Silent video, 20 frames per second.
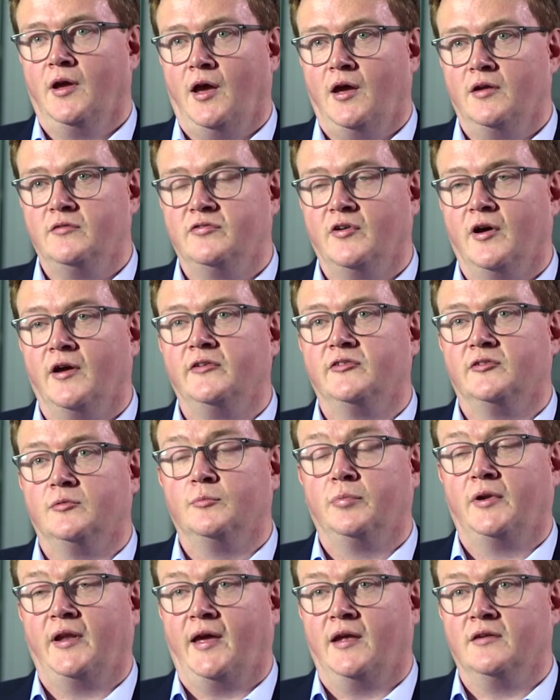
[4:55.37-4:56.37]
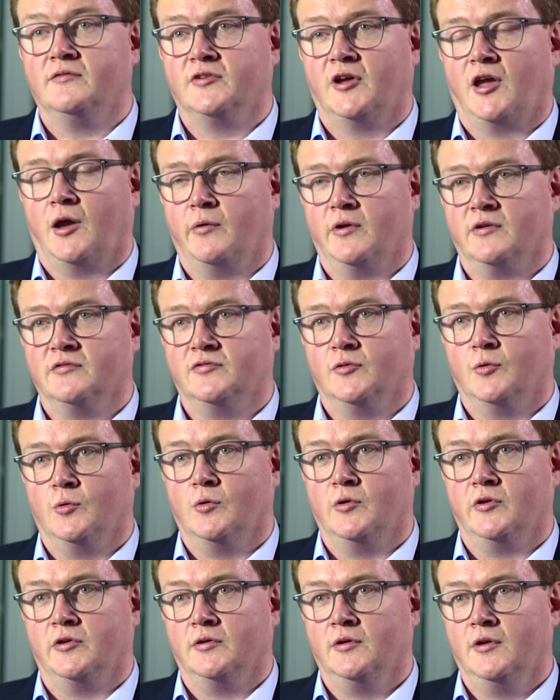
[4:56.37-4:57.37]
advice and plan for going
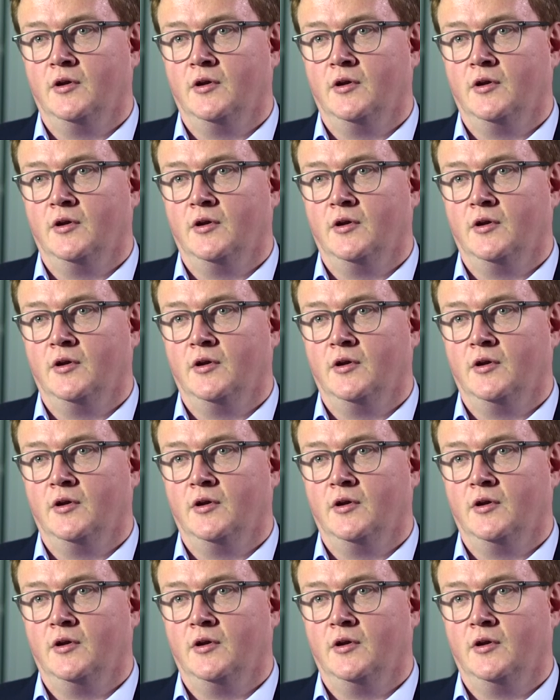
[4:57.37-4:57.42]
forward.